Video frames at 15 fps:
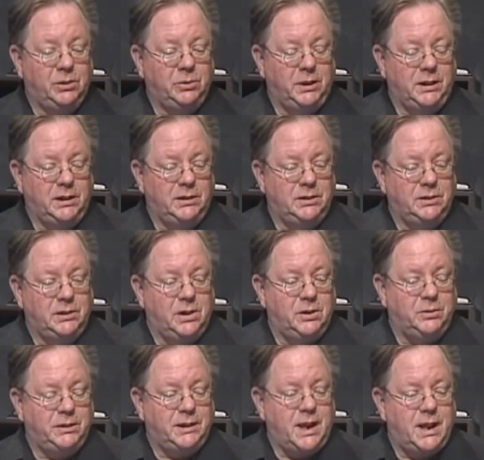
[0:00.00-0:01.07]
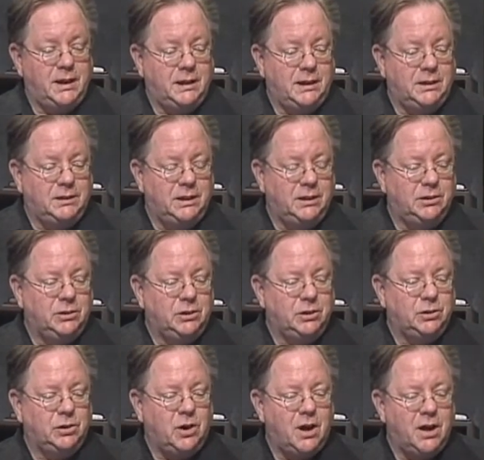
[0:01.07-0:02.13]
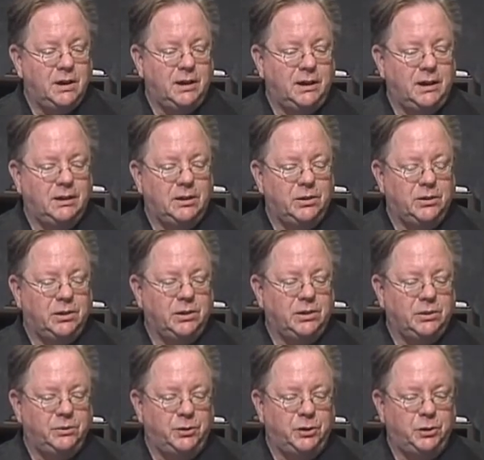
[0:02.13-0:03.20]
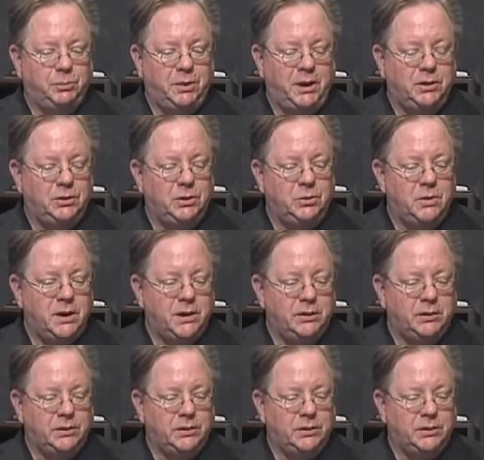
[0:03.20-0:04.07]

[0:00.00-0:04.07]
we can start with that and continue to talk. And I know that the first piece you wanted to